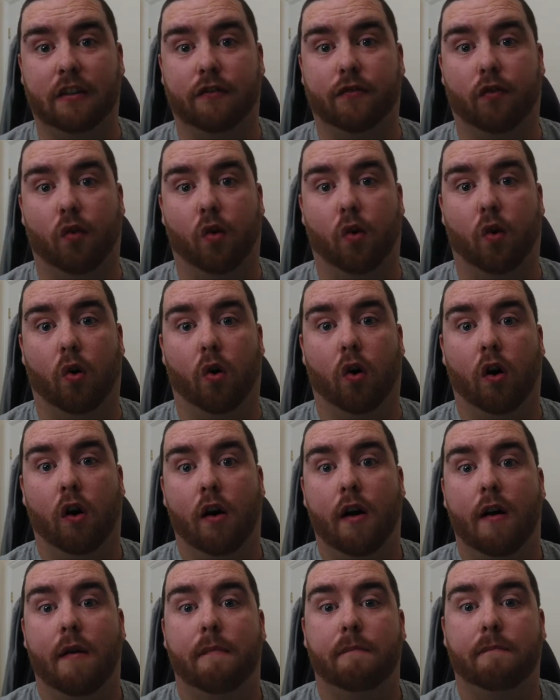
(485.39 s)
for
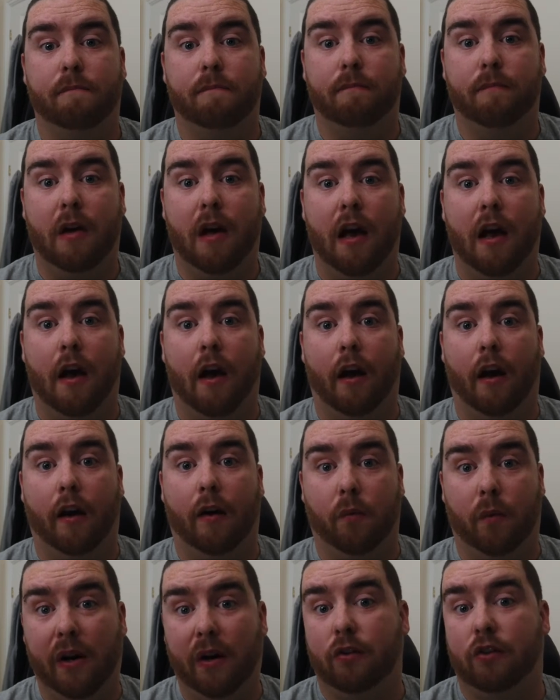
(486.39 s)

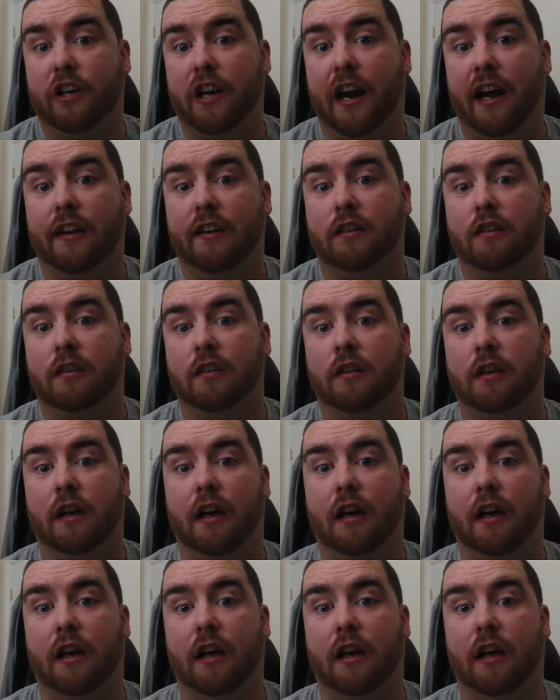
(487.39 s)
wheelchairs,